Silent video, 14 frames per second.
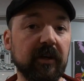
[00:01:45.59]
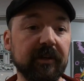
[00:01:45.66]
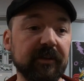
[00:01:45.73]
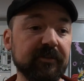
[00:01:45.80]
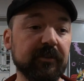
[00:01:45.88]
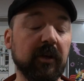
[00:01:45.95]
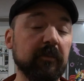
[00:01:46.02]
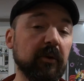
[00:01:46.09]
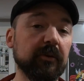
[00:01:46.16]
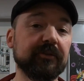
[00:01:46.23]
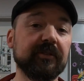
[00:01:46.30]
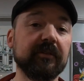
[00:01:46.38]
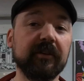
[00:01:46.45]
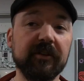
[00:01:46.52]
an Instagram
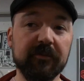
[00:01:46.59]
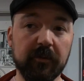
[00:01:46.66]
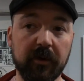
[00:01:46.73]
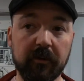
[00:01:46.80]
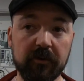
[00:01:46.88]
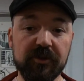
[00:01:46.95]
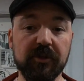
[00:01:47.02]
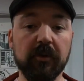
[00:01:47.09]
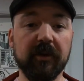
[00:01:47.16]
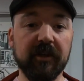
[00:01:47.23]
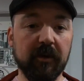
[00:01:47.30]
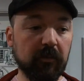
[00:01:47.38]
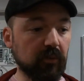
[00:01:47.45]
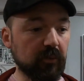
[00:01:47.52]
posting of his where he was
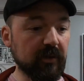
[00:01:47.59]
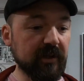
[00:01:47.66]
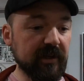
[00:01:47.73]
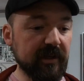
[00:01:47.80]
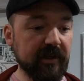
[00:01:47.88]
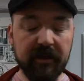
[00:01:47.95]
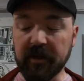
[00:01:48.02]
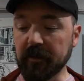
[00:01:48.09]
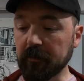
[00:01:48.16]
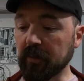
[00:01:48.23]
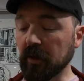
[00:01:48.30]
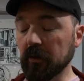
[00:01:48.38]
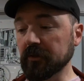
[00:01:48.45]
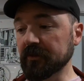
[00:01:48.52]
showing a pre and
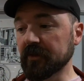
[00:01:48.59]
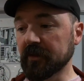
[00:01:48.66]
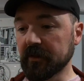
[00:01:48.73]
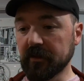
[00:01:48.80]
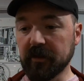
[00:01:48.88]
post